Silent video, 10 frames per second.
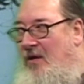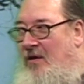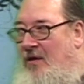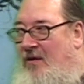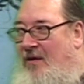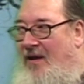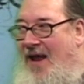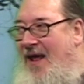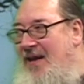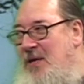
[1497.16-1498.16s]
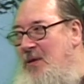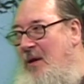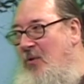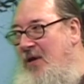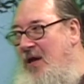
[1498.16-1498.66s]
No, it's not.
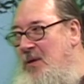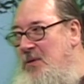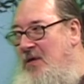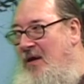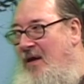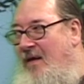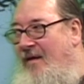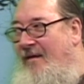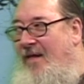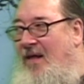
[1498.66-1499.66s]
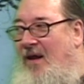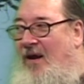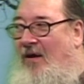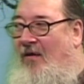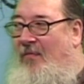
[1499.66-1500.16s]
Non-disabled kids. No, it's not. You know,